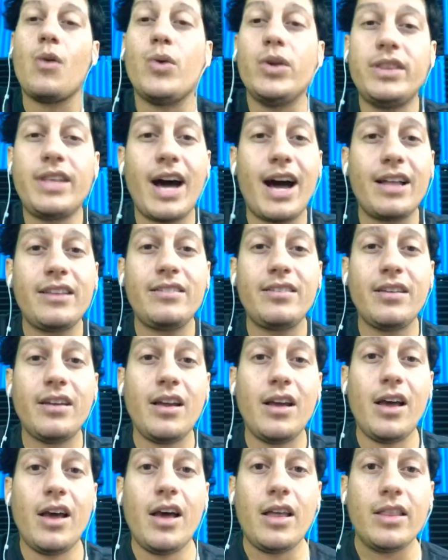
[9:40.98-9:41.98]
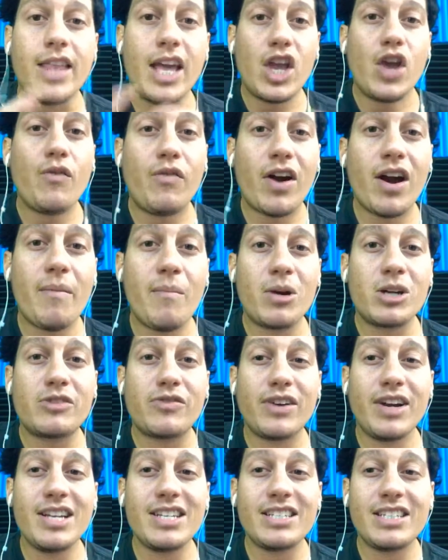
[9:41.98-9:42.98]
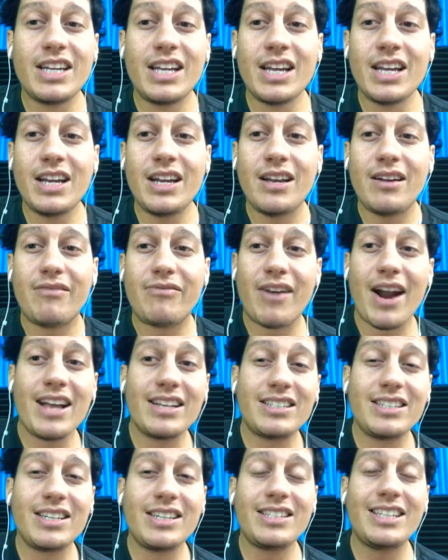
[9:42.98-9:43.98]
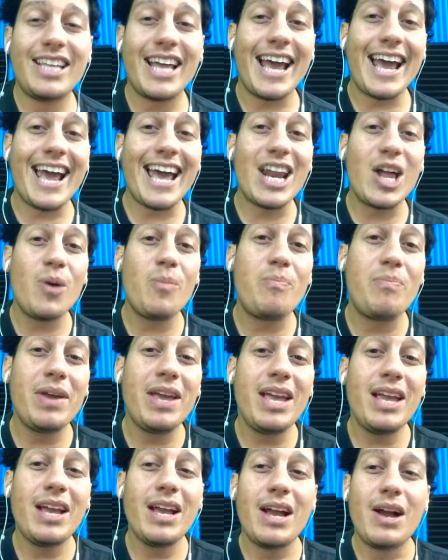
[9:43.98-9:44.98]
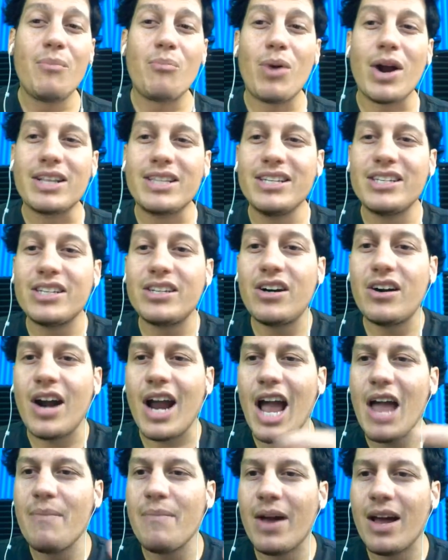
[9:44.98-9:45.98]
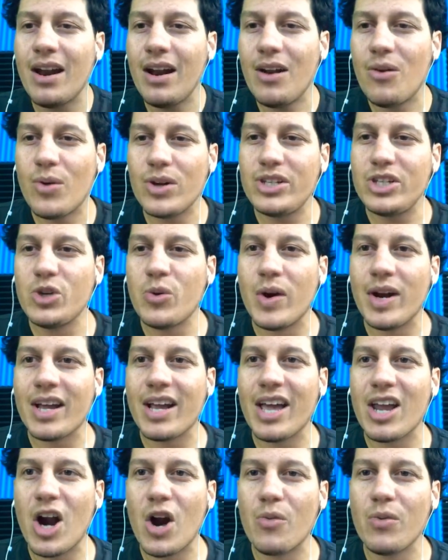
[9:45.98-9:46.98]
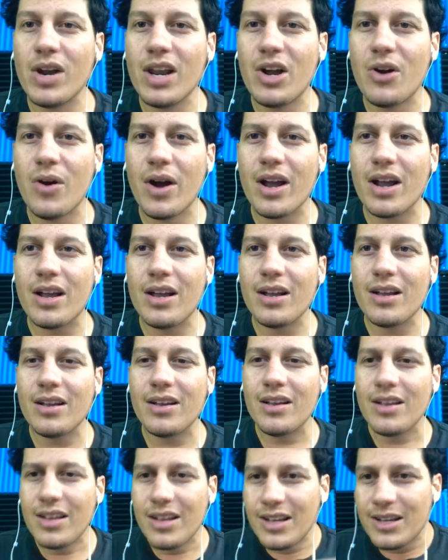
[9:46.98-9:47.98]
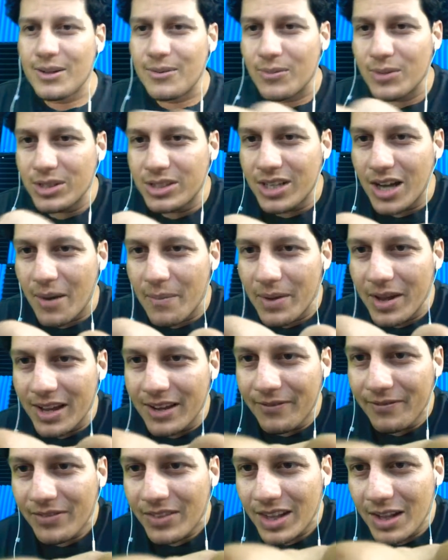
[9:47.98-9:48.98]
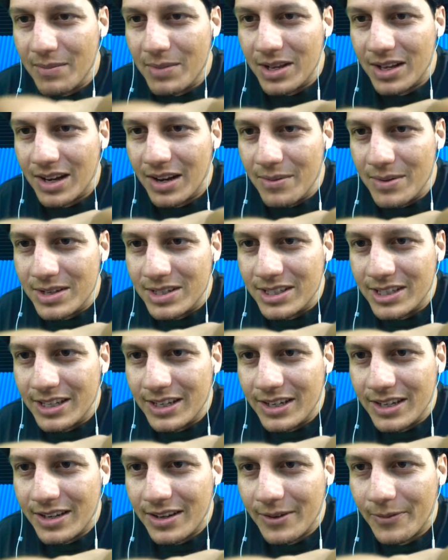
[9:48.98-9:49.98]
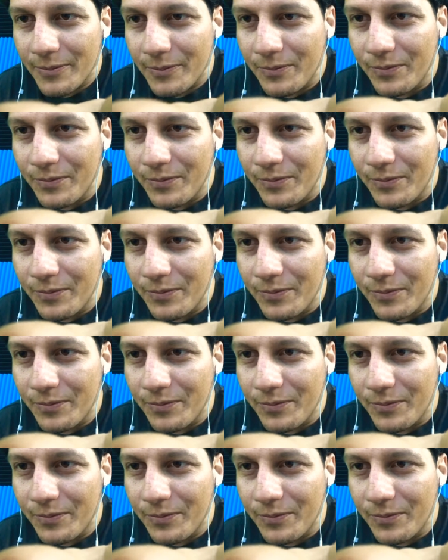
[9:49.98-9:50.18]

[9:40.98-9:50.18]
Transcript: And with that, thank you very much for listening. Francis, the NLP practitioner. Hey man, what, you want to get on really quick? What's up, man? Let me see.